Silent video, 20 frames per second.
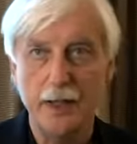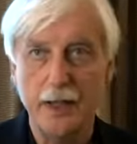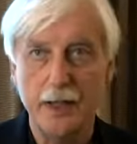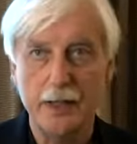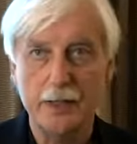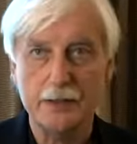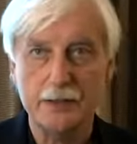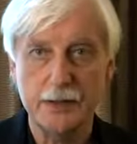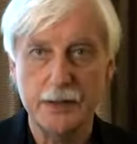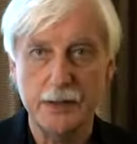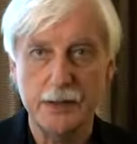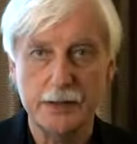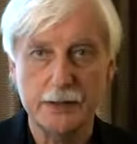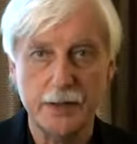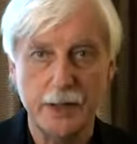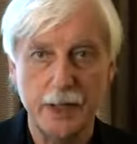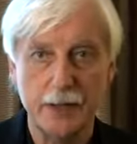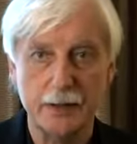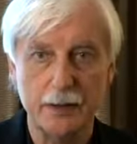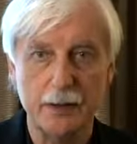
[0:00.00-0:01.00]
and
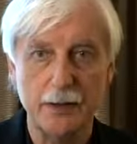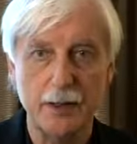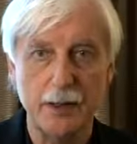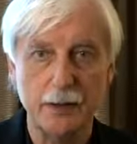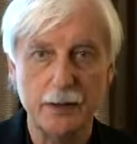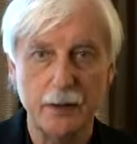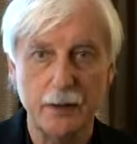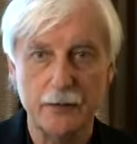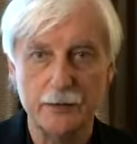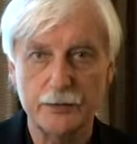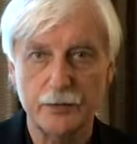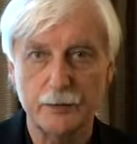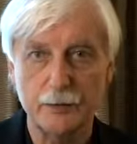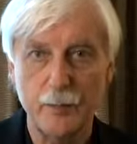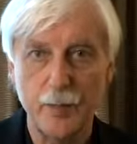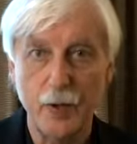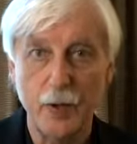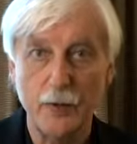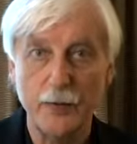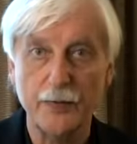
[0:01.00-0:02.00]
zeaxanthin, and those are
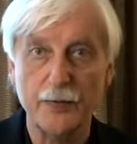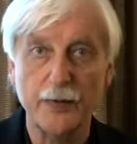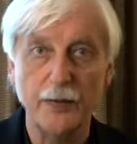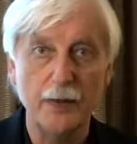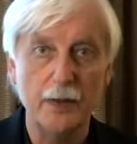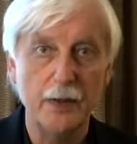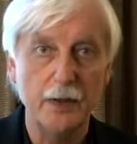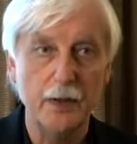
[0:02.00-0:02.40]
both